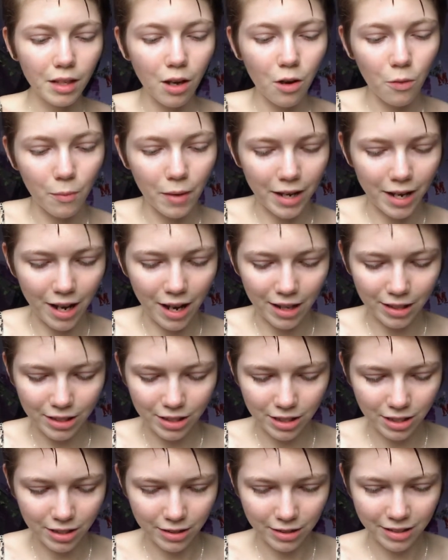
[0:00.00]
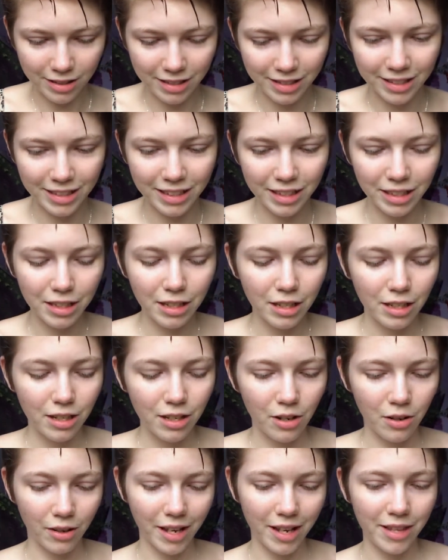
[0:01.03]
Oh my gosh.
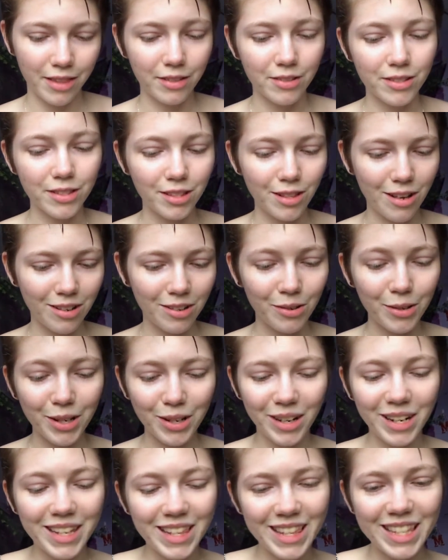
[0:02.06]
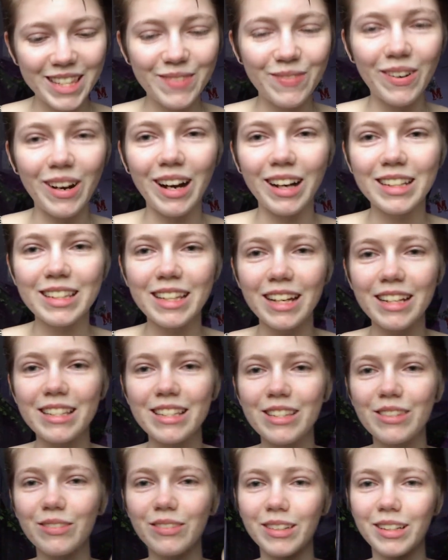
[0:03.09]
Okay, there's a lot going on in this box. I
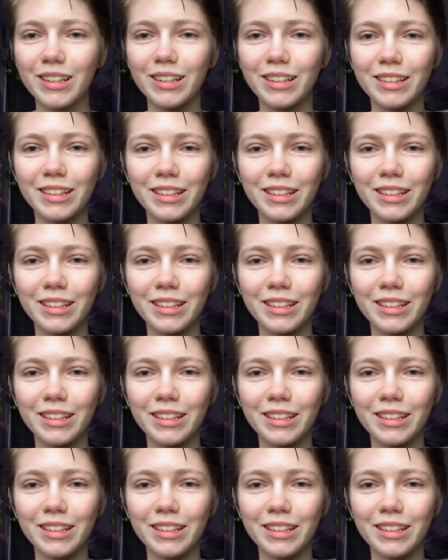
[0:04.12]
just wanna...